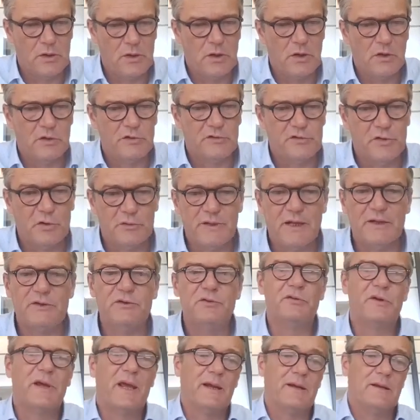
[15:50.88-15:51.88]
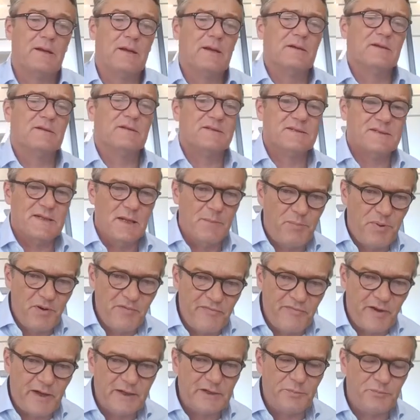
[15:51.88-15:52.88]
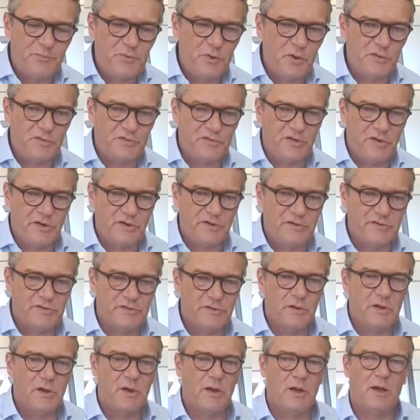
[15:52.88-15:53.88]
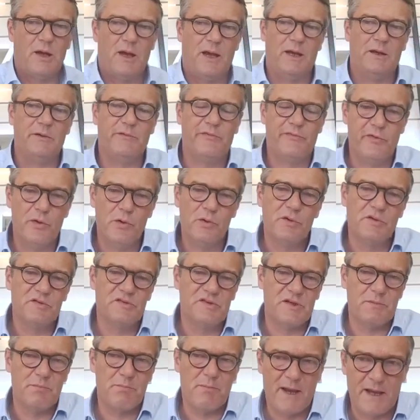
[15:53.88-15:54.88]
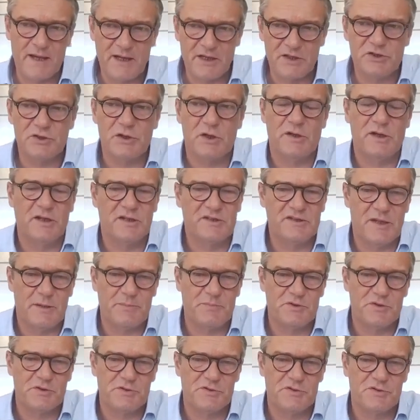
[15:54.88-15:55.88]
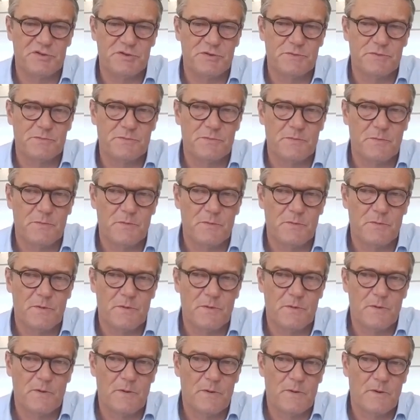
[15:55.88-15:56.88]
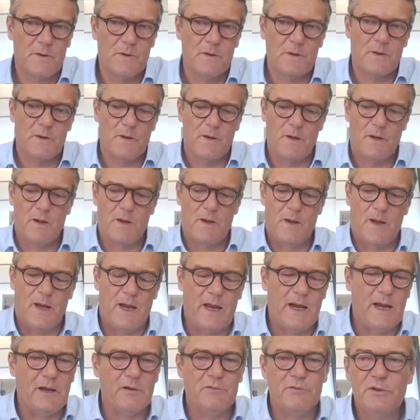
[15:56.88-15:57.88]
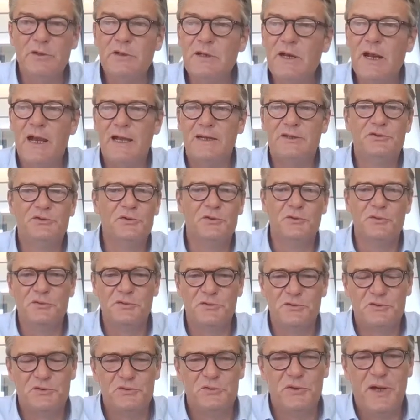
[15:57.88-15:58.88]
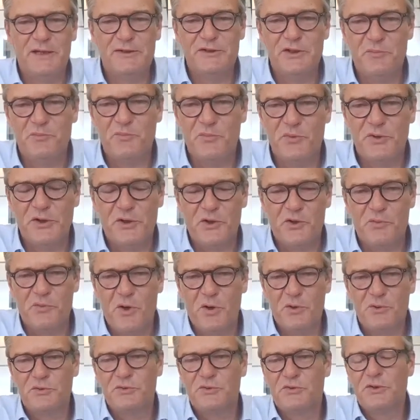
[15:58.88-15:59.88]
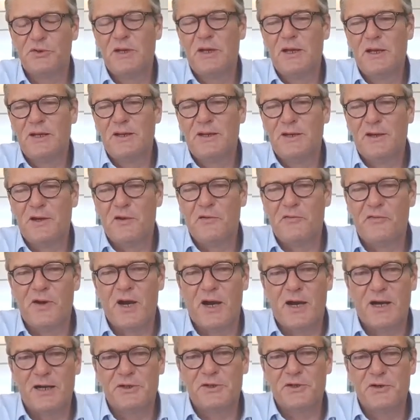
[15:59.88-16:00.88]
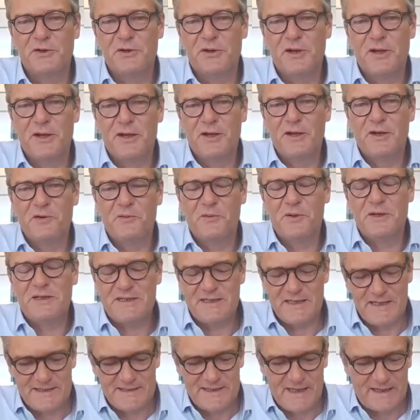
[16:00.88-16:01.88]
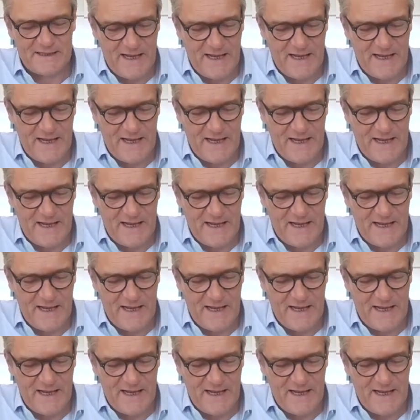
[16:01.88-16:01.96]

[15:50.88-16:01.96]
so that you can simplify the process and focus and manage on exceptions. And I would like to end up with a quote of Gardner, which says that